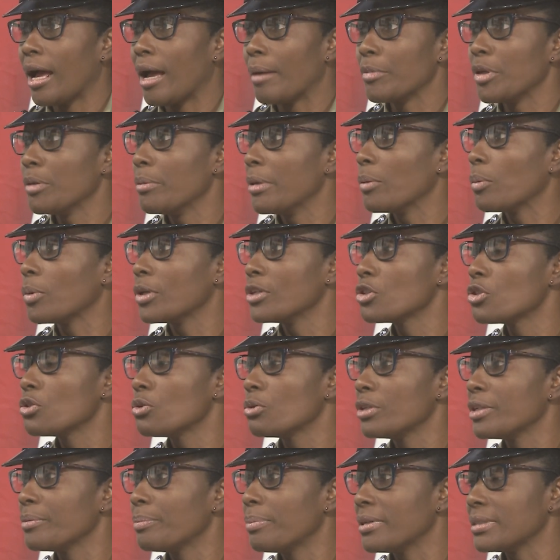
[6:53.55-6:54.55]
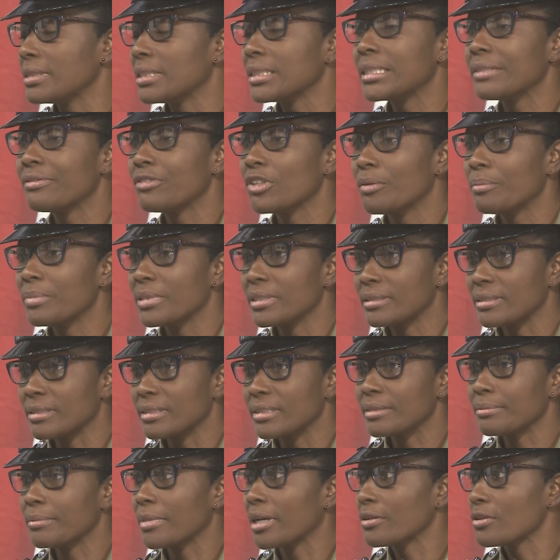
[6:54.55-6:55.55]
Um, you may want to do deposit if you're a
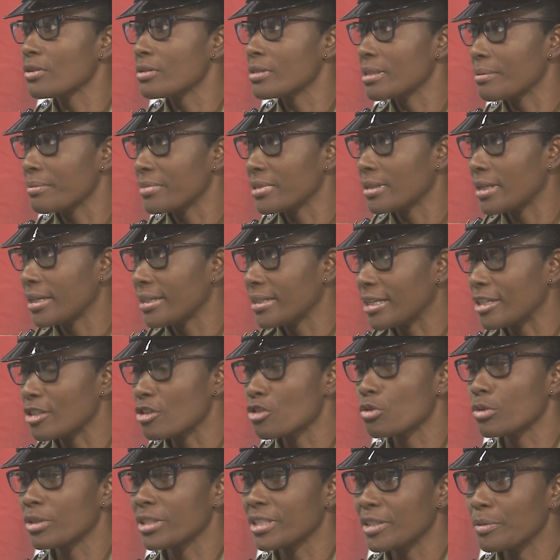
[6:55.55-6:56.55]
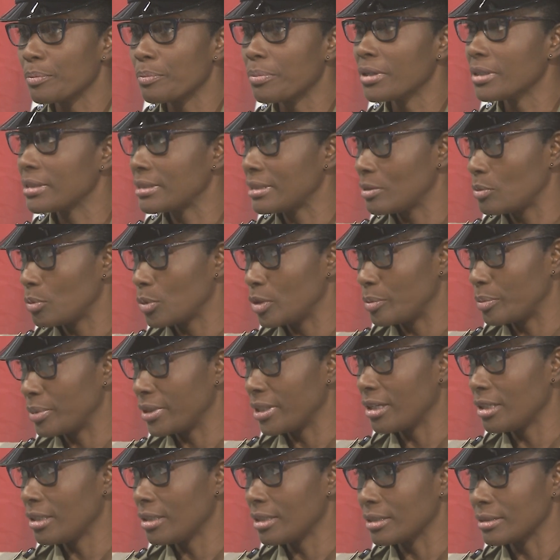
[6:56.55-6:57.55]
businessman or something like that. So the deposit would
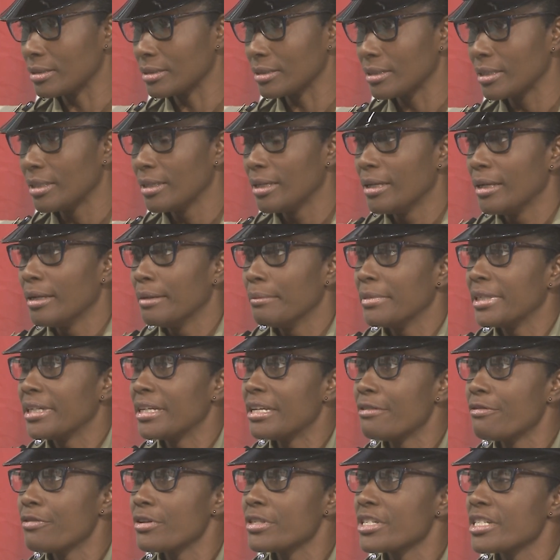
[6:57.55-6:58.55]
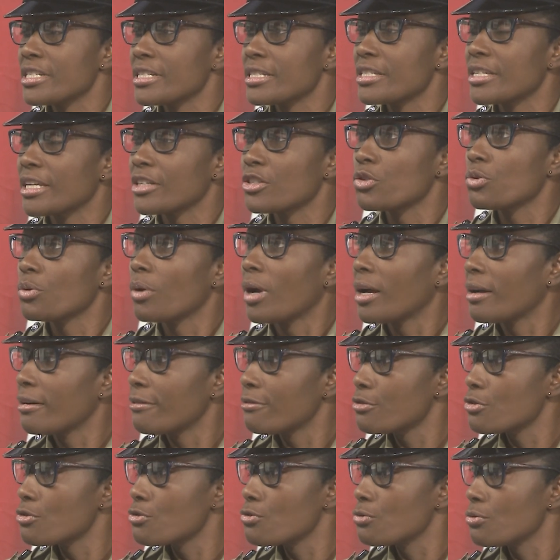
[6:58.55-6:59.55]
be a lot. But if it is that you
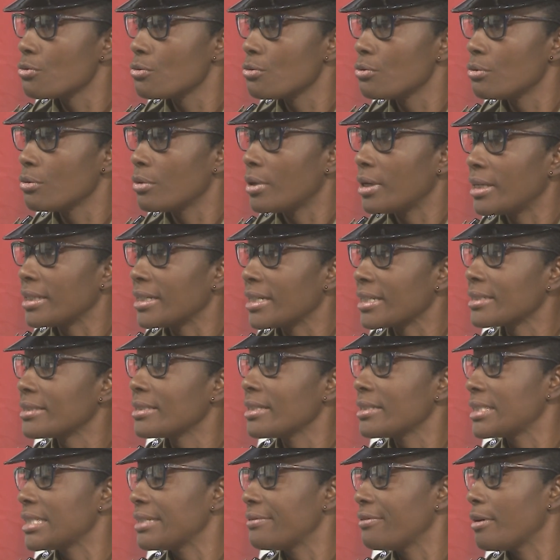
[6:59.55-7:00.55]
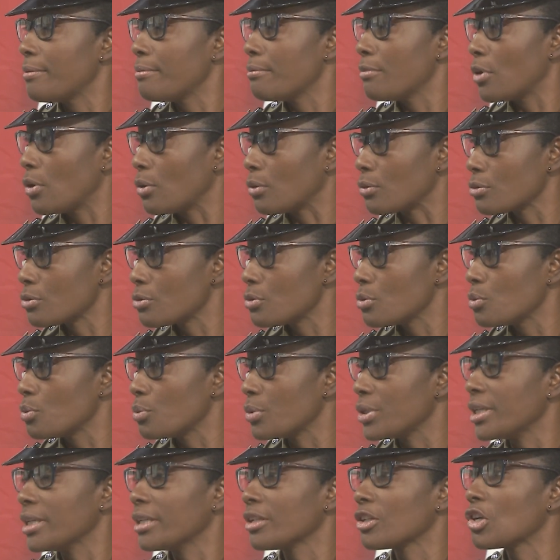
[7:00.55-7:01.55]
have to do an excessive amount,
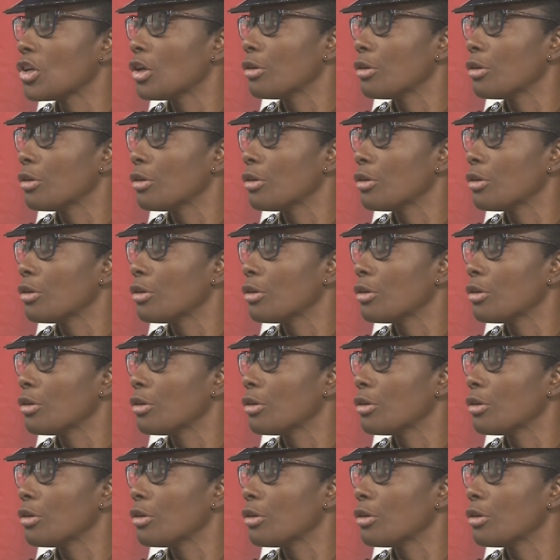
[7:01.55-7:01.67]
we